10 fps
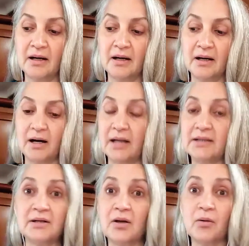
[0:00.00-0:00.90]
I
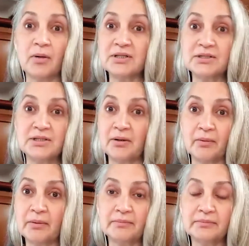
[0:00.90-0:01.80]
didn't know what to do.
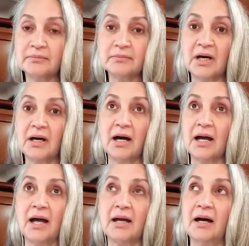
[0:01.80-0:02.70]

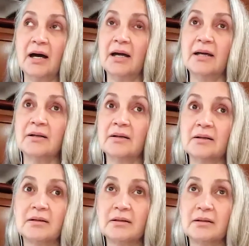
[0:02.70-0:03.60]
I
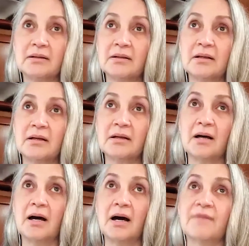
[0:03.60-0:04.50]

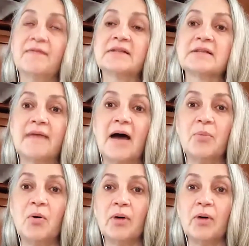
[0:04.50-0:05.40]
felt at that
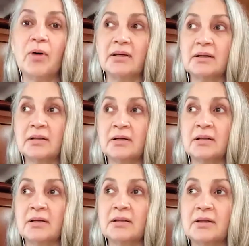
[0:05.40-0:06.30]
point
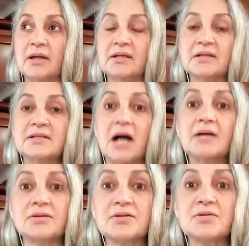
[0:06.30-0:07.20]
that the doctors